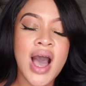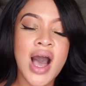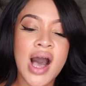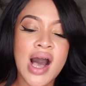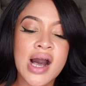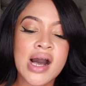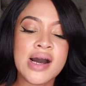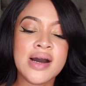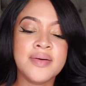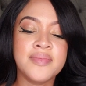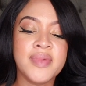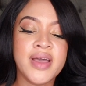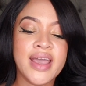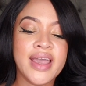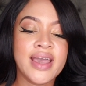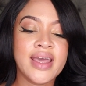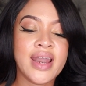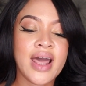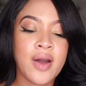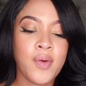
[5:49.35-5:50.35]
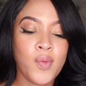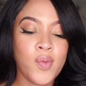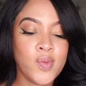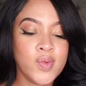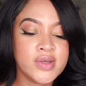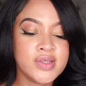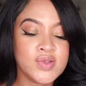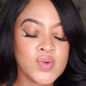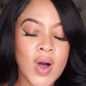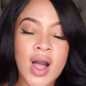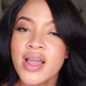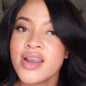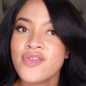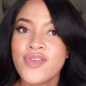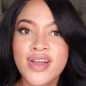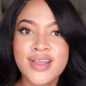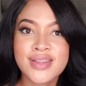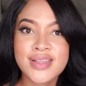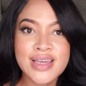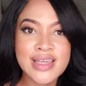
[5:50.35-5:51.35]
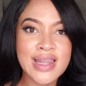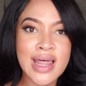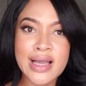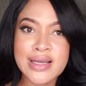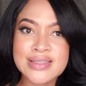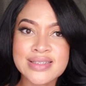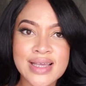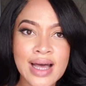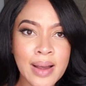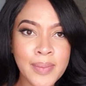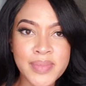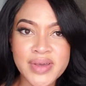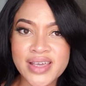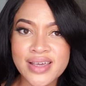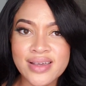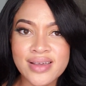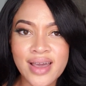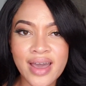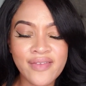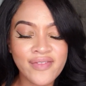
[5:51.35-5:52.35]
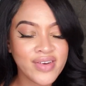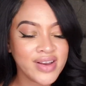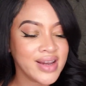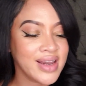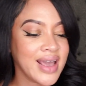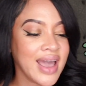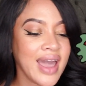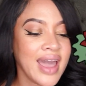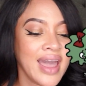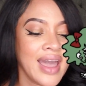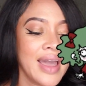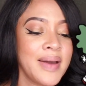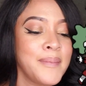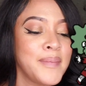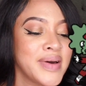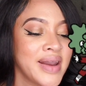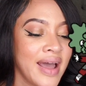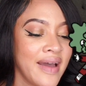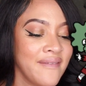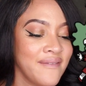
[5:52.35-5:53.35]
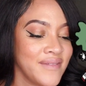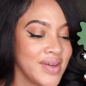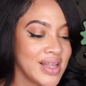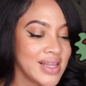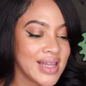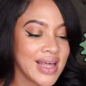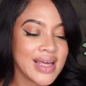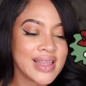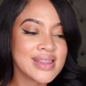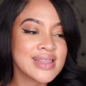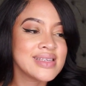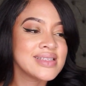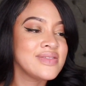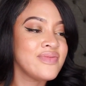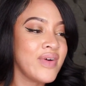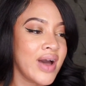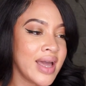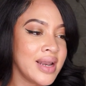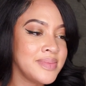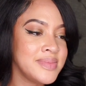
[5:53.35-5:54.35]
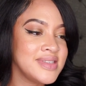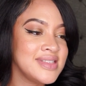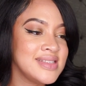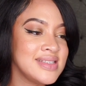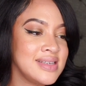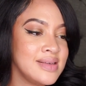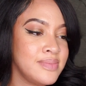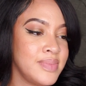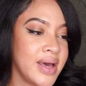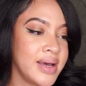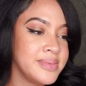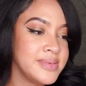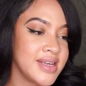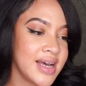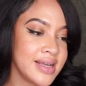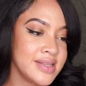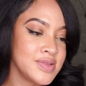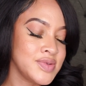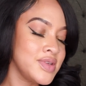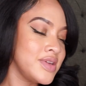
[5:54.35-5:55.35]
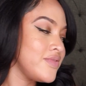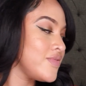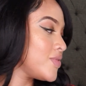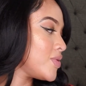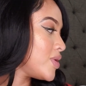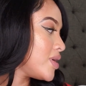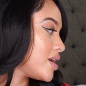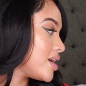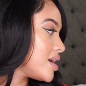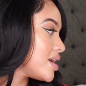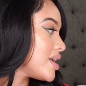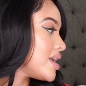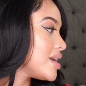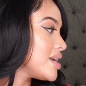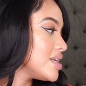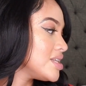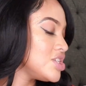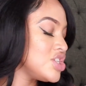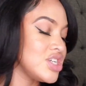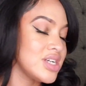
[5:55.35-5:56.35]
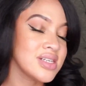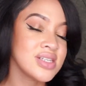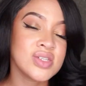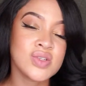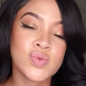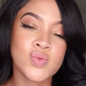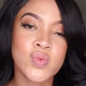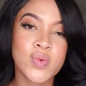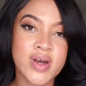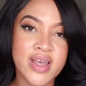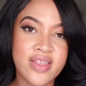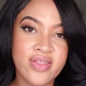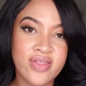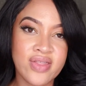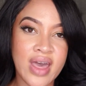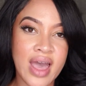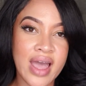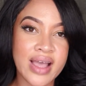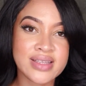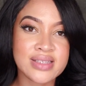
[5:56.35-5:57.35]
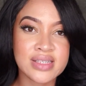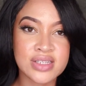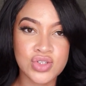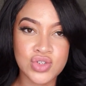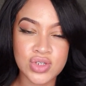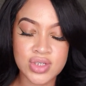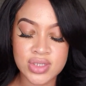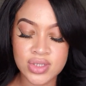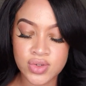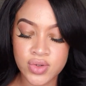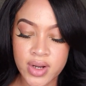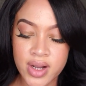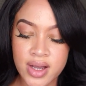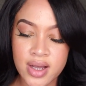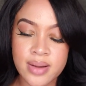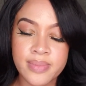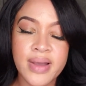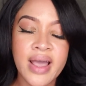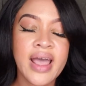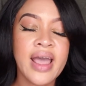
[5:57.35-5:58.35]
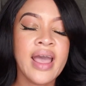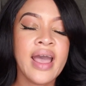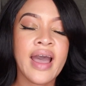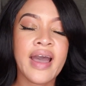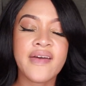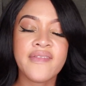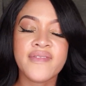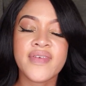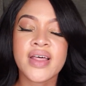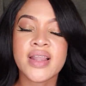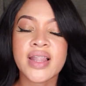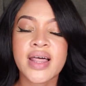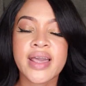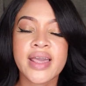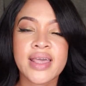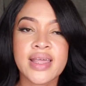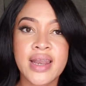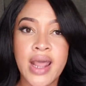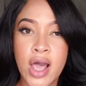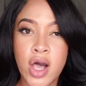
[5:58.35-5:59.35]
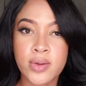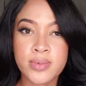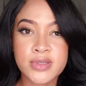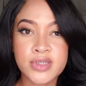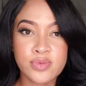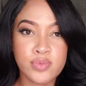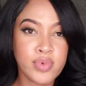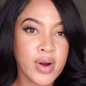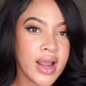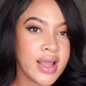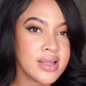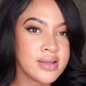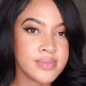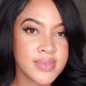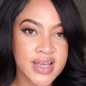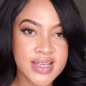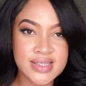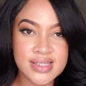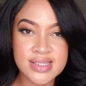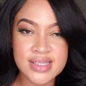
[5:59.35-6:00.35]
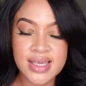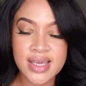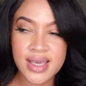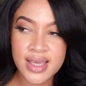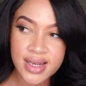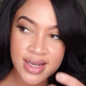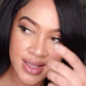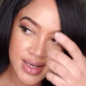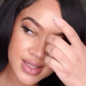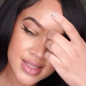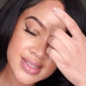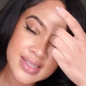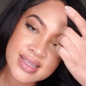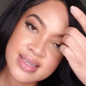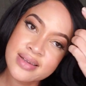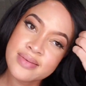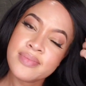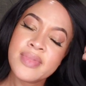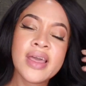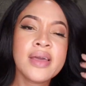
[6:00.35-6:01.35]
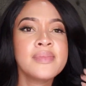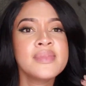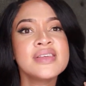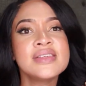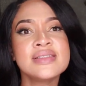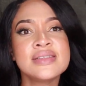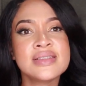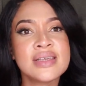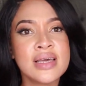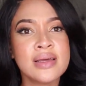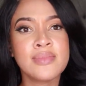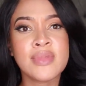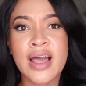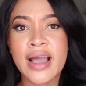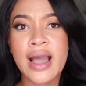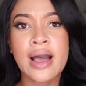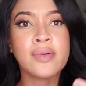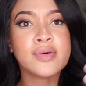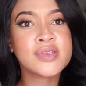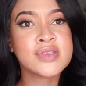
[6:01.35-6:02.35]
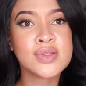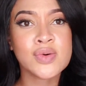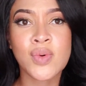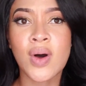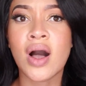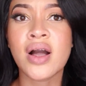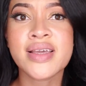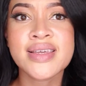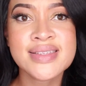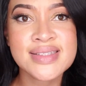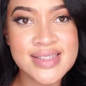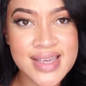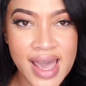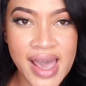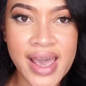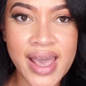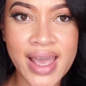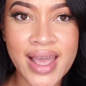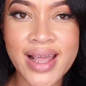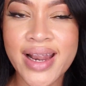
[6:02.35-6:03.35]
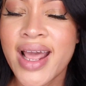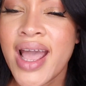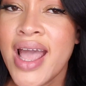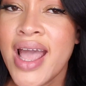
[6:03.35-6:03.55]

And I was walking around looking like a zombie every day. But I felt like this vitamin C peptide 24 in conjunction with that citrus scrub, I felt like it helped to brighten my skin, and it didn't make me seem like I was the walking dead.